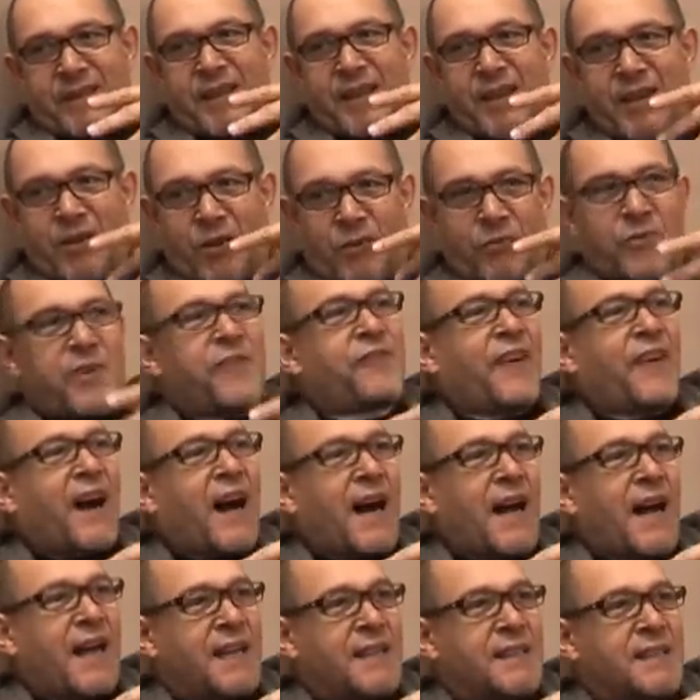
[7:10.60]
you know,
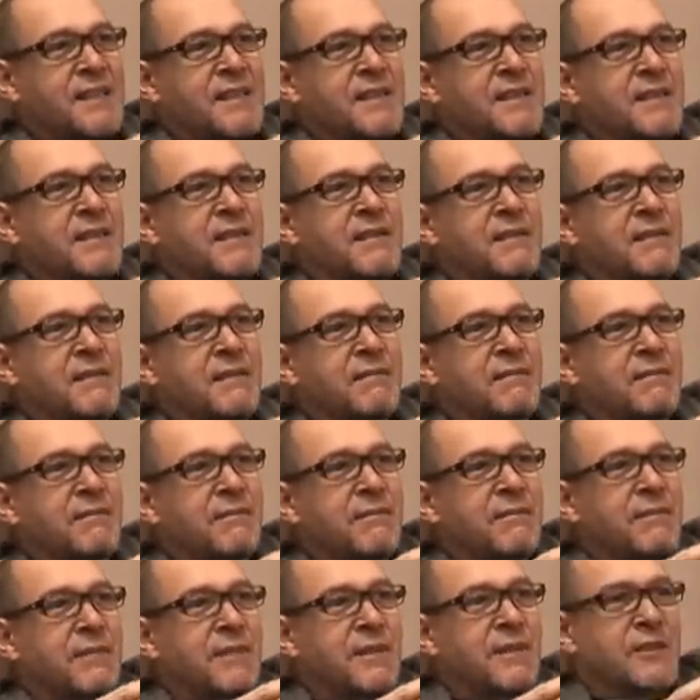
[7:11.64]
refined,
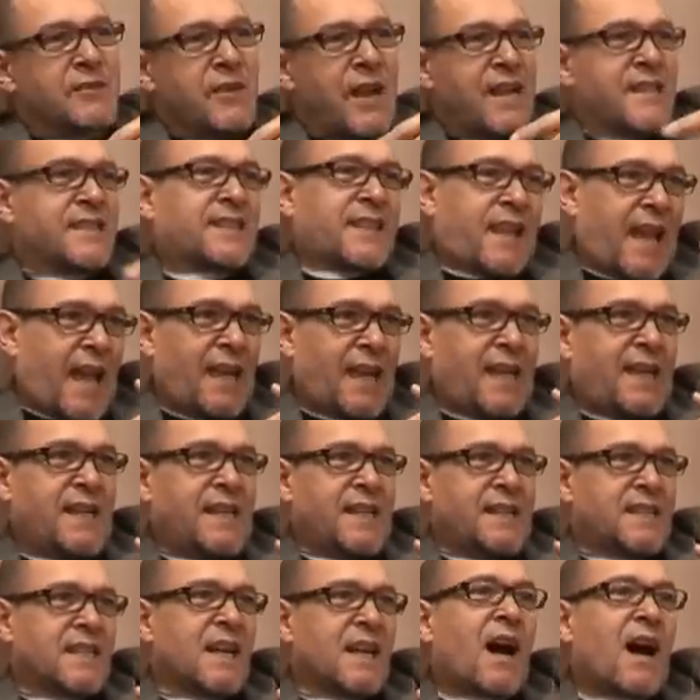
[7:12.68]
Grace
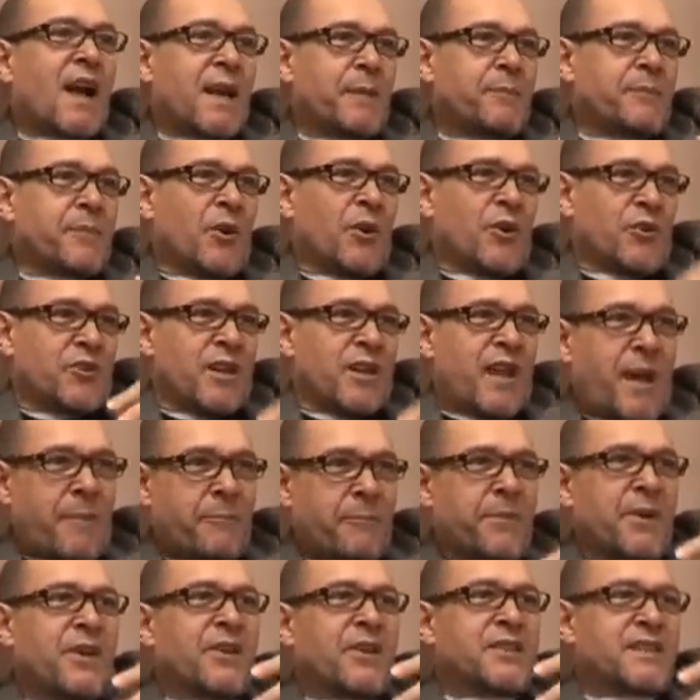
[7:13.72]
Kelly type, Audrey
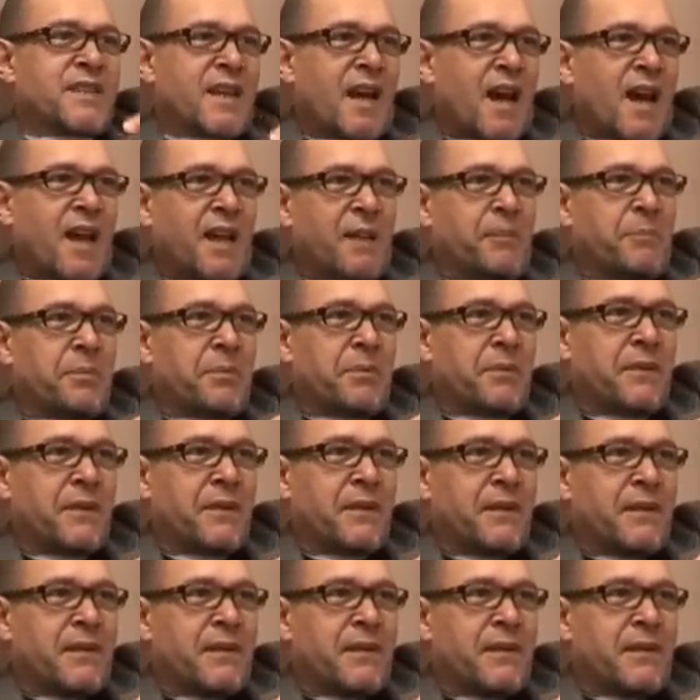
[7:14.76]
Hepburn type.